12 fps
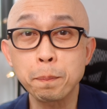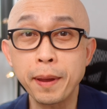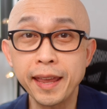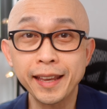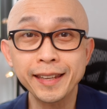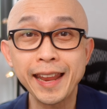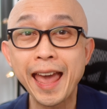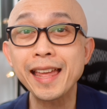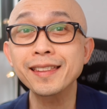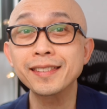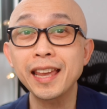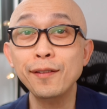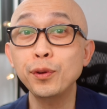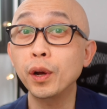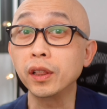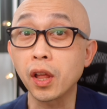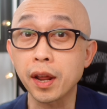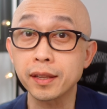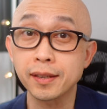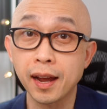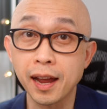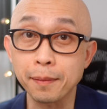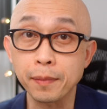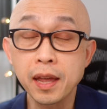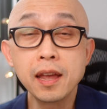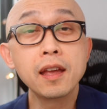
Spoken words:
bacon and save you a lot of time.